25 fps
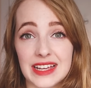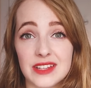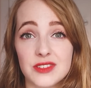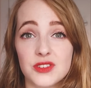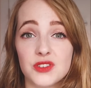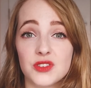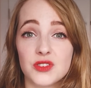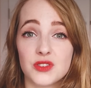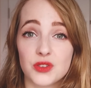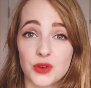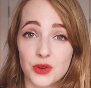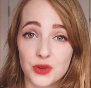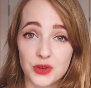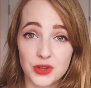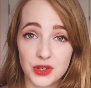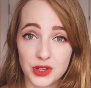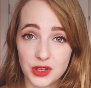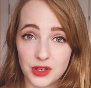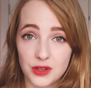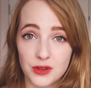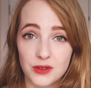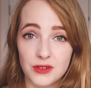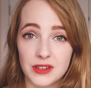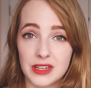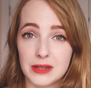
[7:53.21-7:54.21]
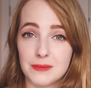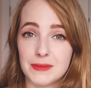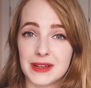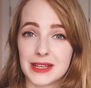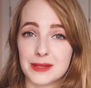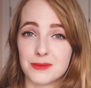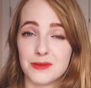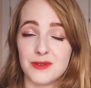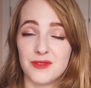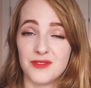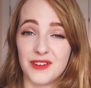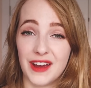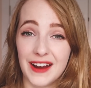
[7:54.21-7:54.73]
It's so cute, it
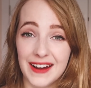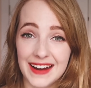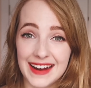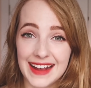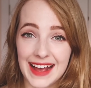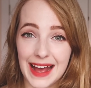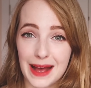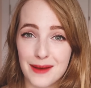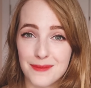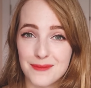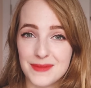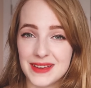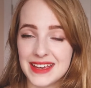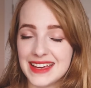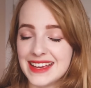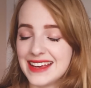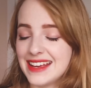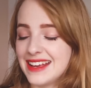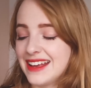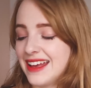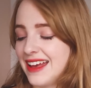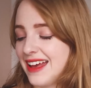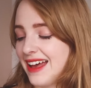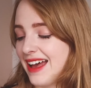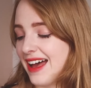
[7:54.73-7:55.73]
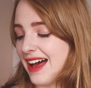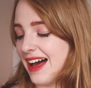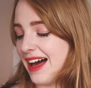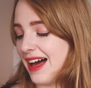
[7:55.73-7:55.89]
makes me very happy,